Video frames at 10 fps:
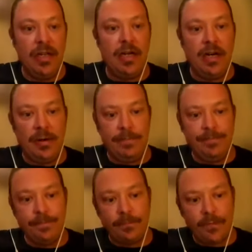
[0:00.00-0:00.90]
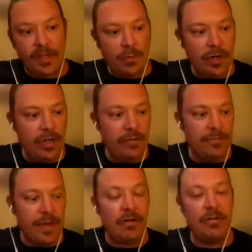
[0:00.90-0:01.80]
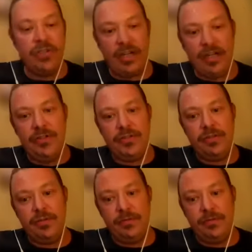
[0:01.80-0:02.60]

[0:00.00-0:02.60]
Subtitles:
where a federal judge